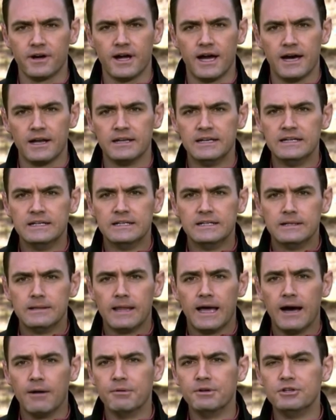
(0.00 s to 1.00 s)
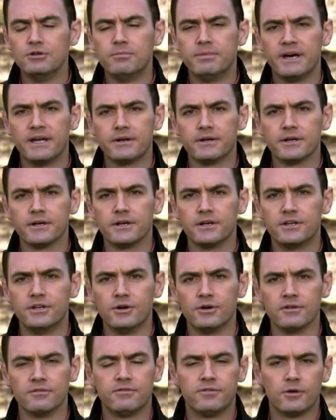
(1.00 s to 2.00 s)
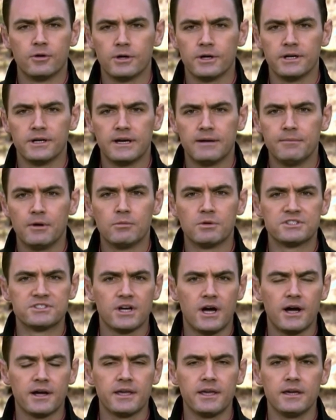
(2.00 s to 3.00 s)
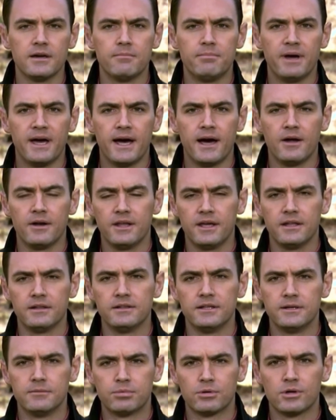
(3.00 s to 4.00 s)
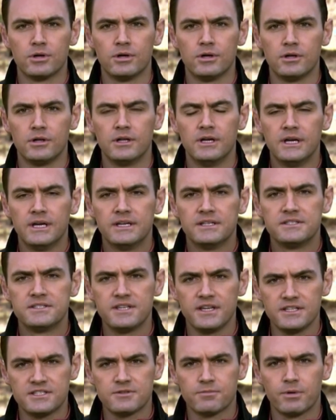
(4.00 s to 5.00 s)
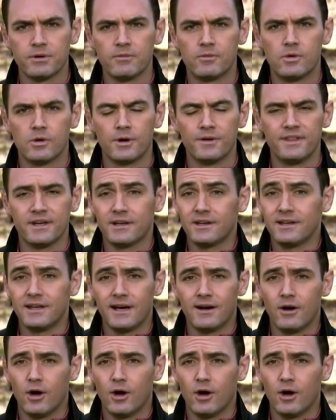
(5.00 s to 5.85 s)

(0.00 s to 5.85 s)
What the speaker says: out how we do better going forward. I mean, we're talking about a liberal state Supreme Court that can now